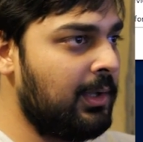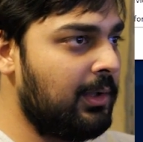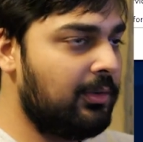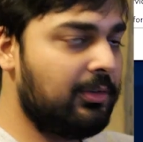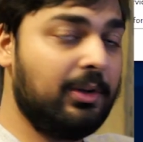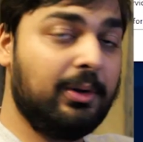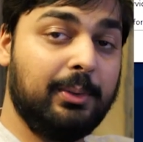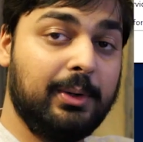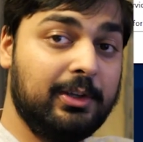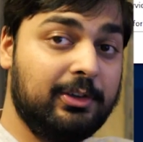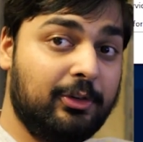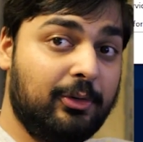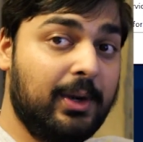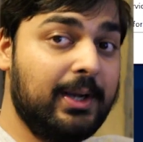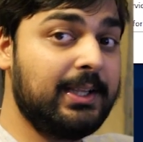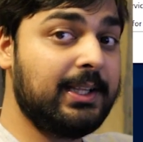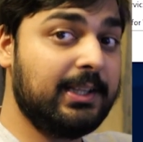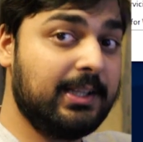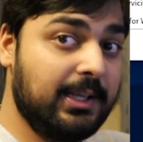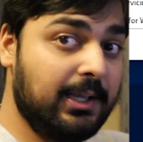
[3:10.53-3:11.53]
So it's
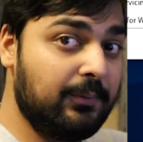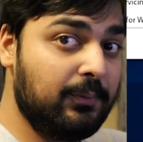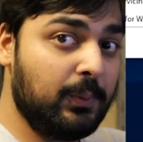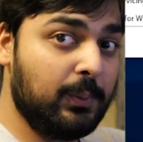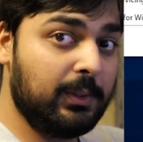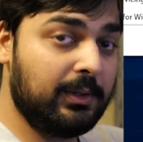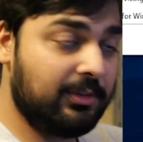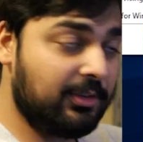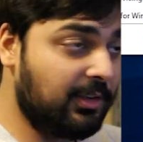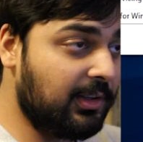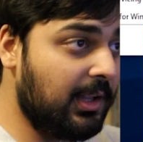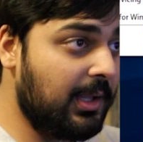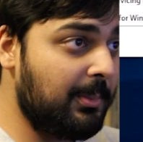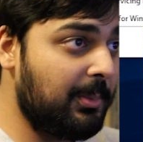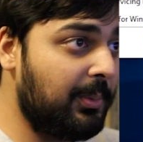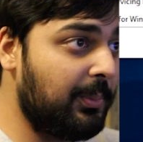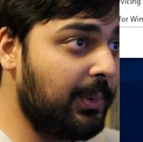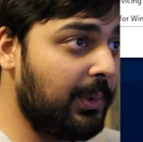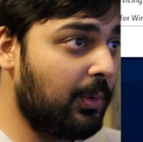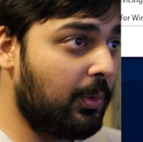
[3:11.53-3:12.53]
great that they give you a
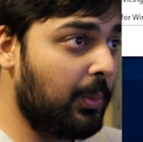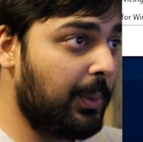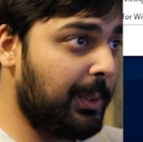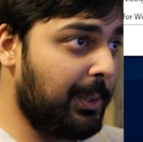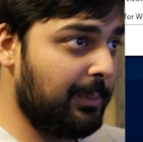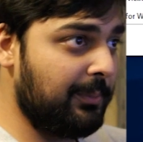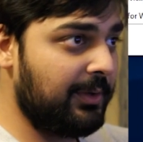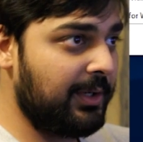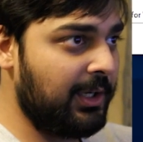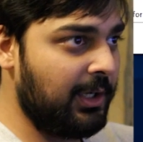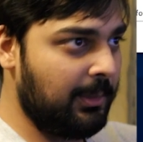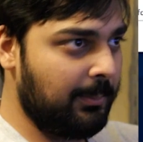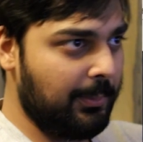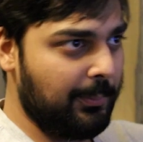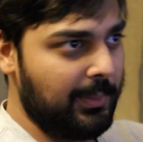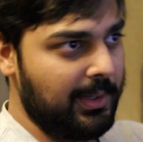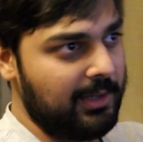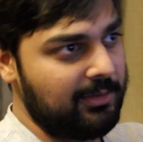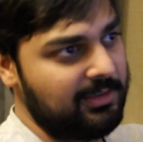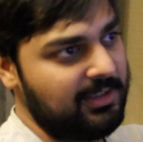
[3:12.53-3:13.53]
disclaimer real quick over here, but
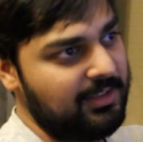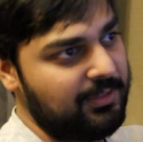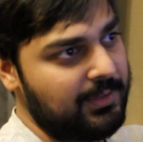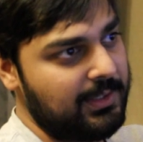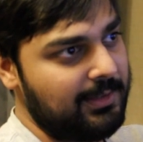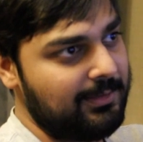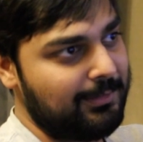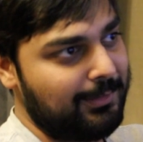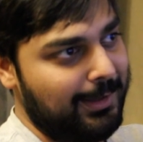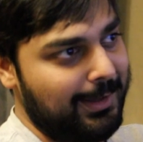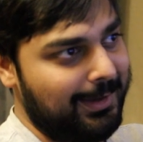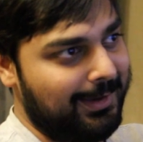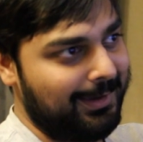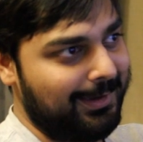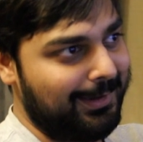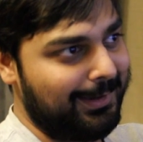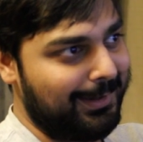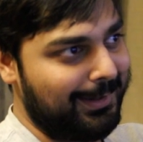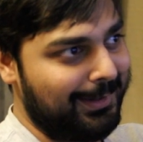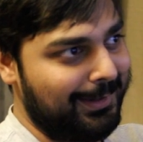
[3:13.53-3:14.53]
when I see things like
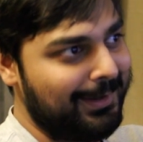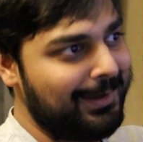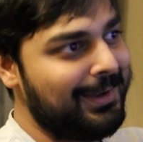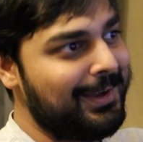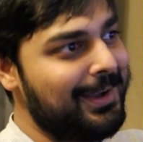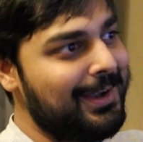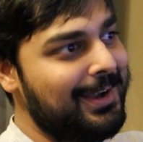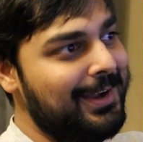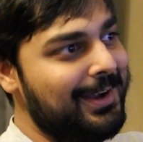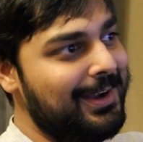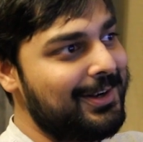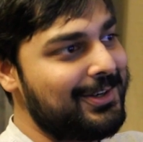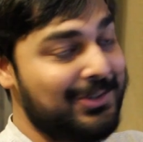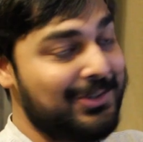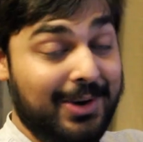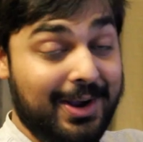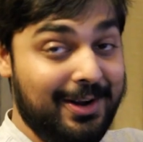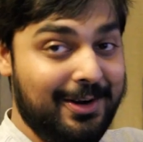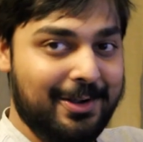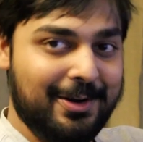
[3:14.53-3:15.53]

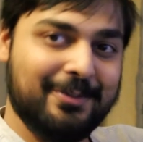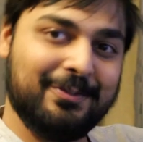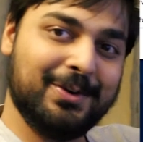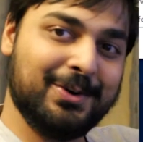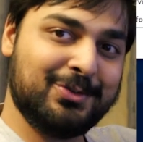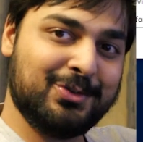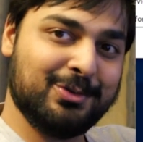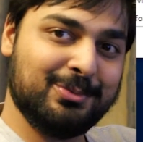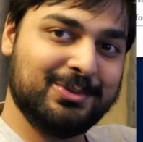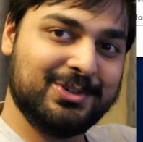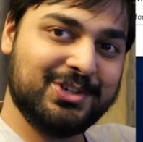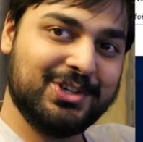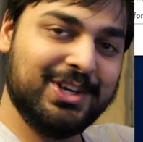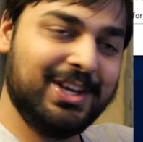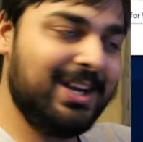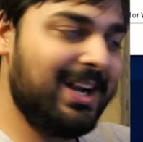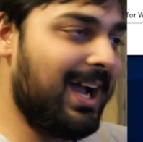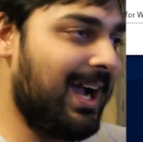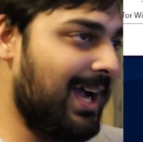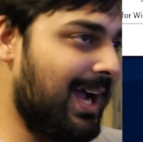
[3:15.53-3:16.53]
try it on a virtual
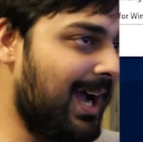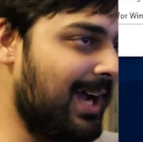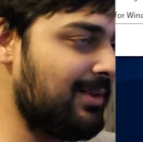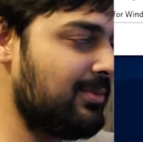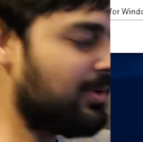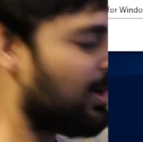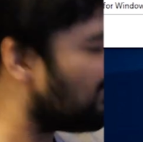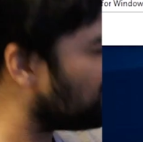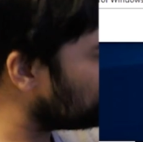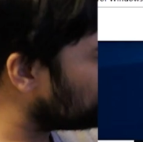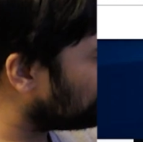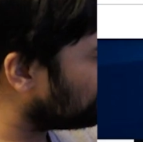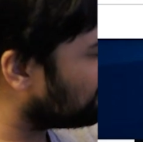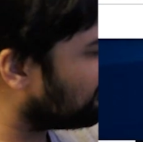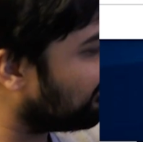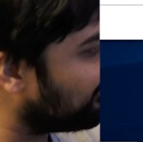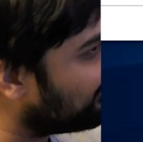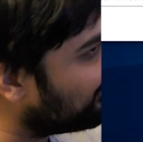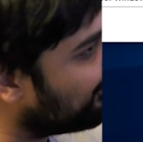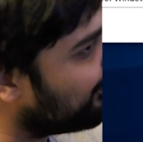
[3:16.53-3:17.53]
machine, I'm just a
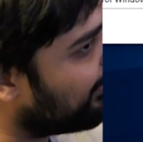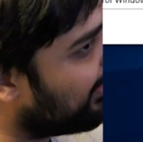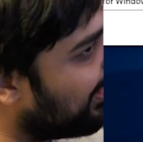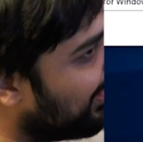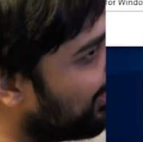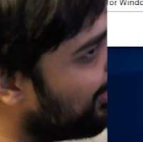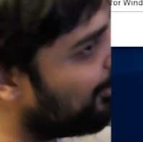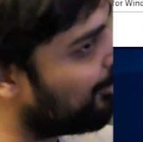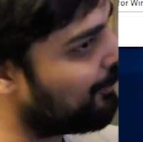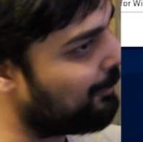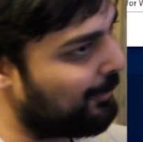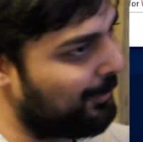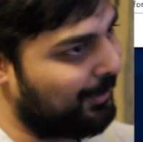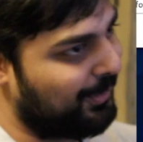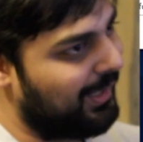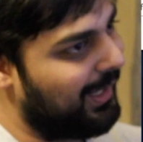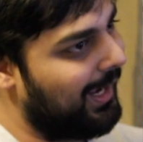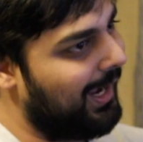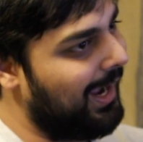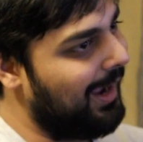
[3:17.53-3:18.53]
little careful.
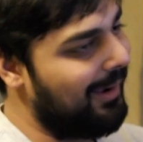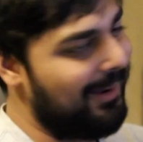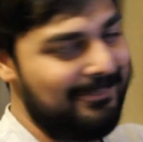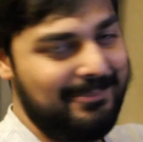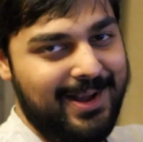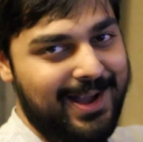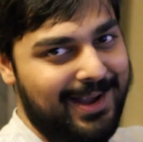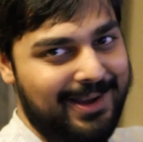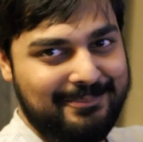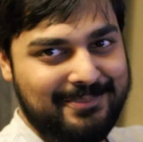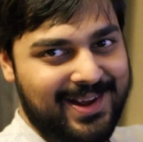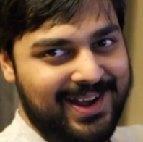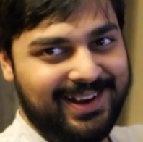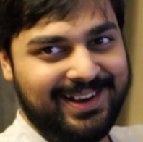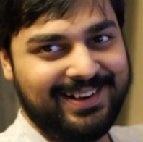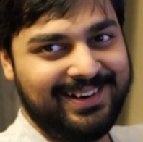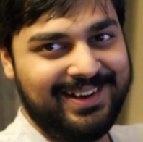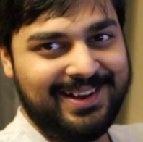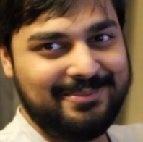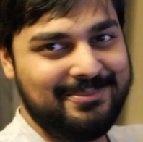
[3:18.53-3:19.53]
I'm not
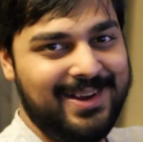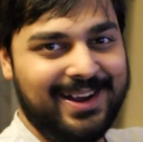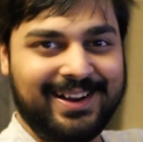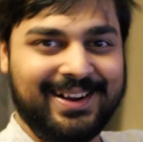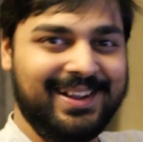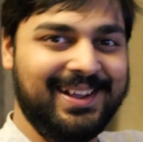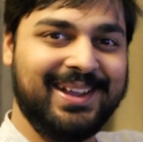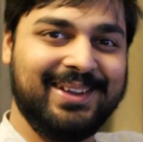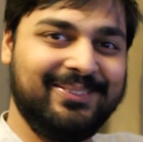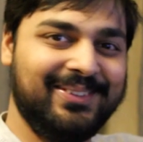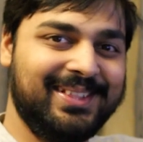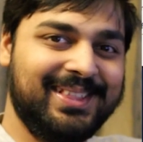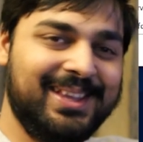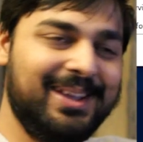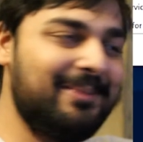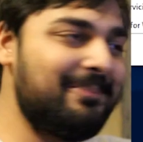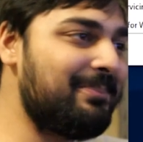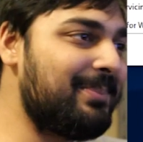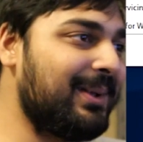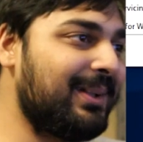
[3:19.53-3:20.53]
gonna give it the
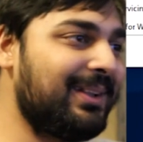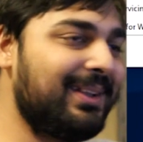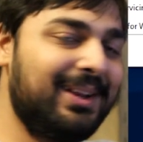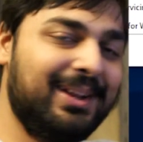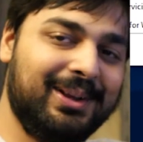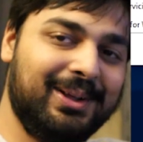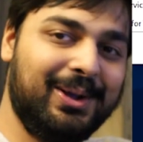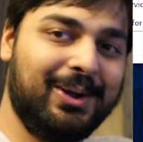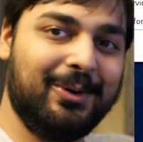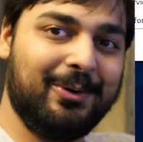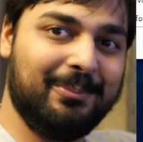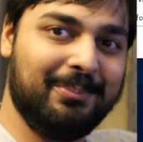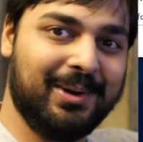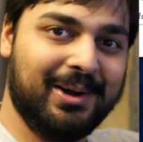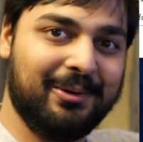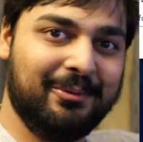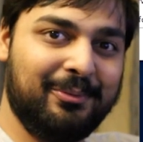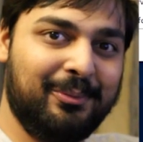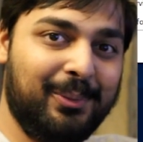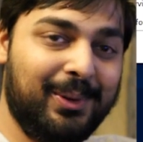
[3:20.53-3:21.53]
ability to go
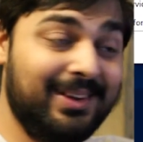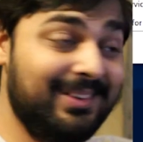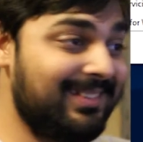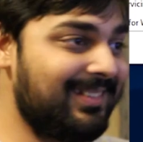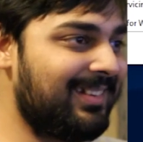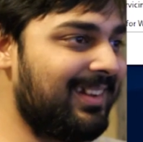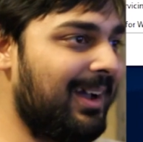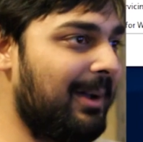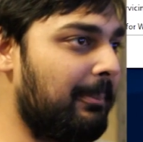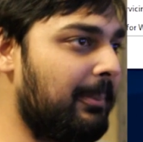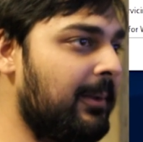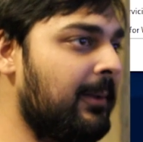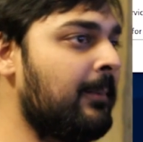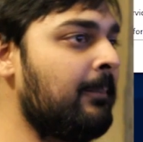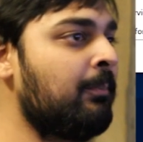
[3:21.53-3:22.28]
above one step.